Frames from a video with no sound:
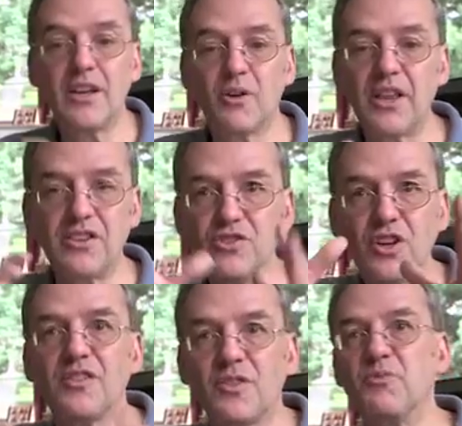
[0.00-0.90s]
Okay, that's
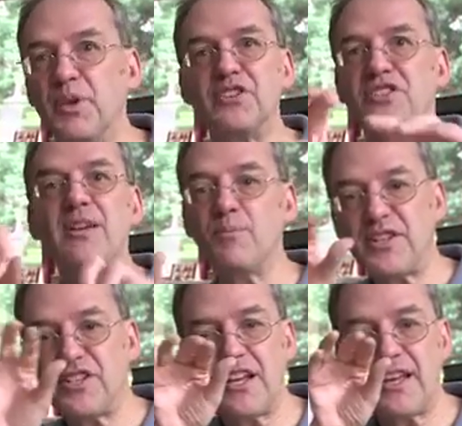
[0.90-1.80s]
not, because then
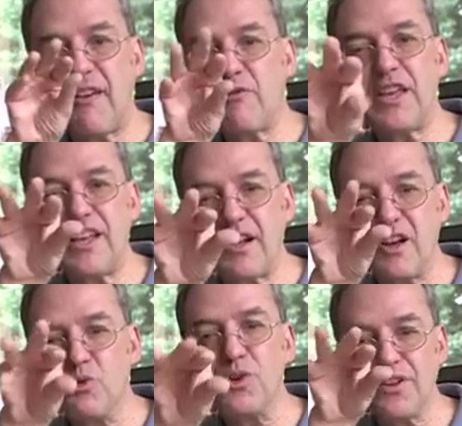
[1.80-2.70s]
basically everything
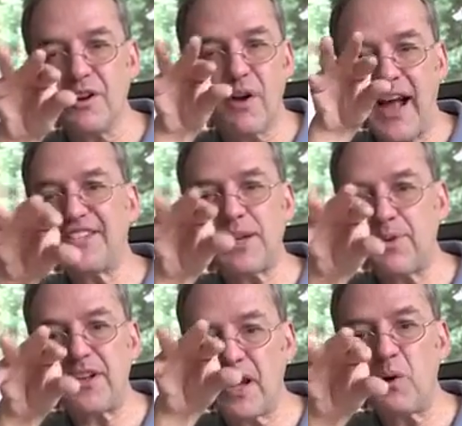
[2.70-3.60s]
adds
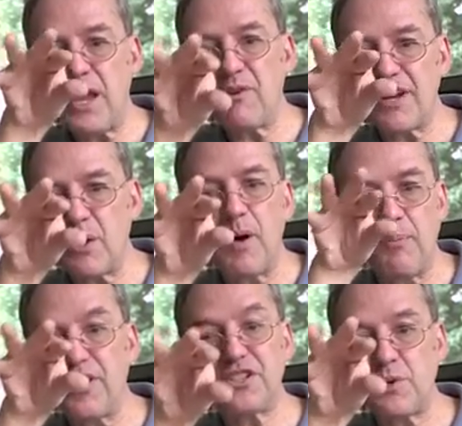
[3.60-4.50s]
up incoherently at
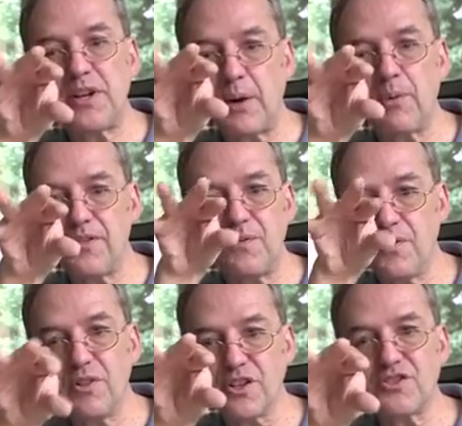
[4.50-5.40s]
one point, so you end up with
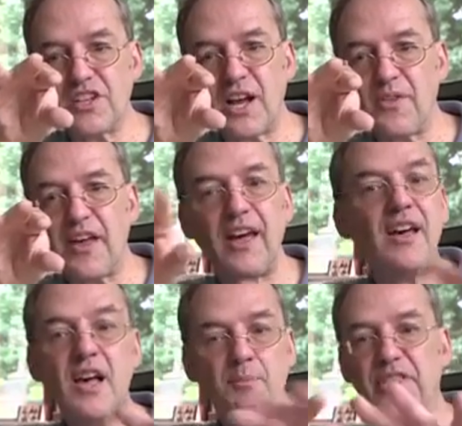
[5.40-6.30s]
lots of sound there,
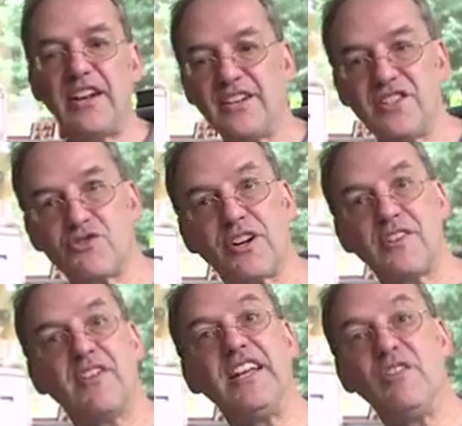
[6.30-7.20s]
but then it
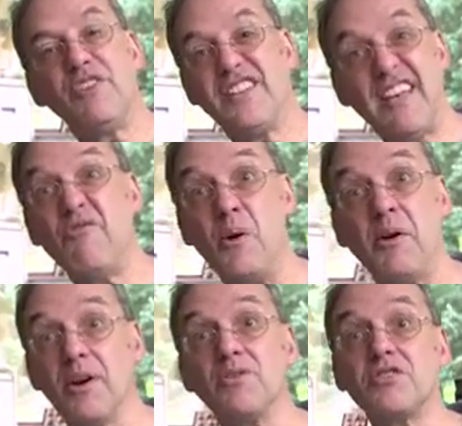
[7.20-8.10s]
destructively interferes
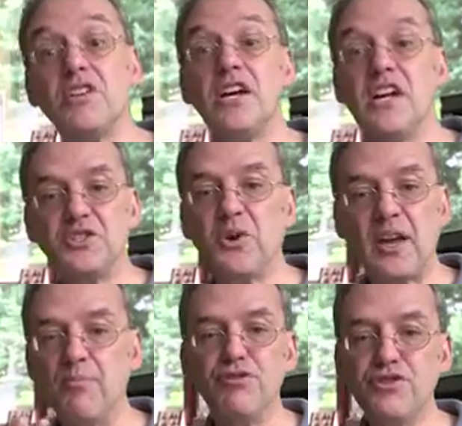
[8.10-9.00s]
everywhere else. So I
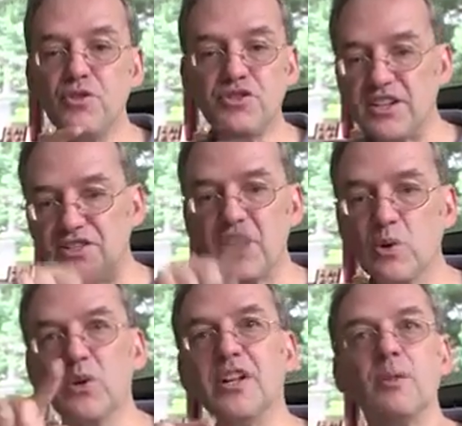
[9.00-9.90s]
can produce a
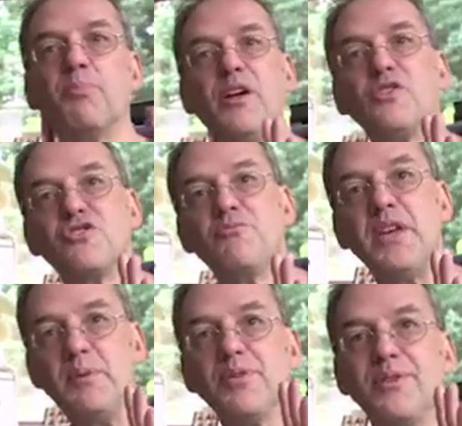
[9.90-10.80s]
single little pulse of
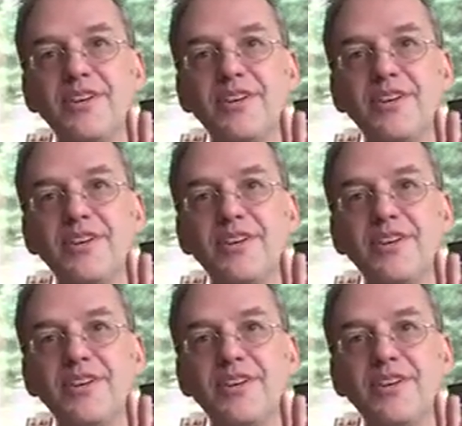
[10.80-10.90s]
beep,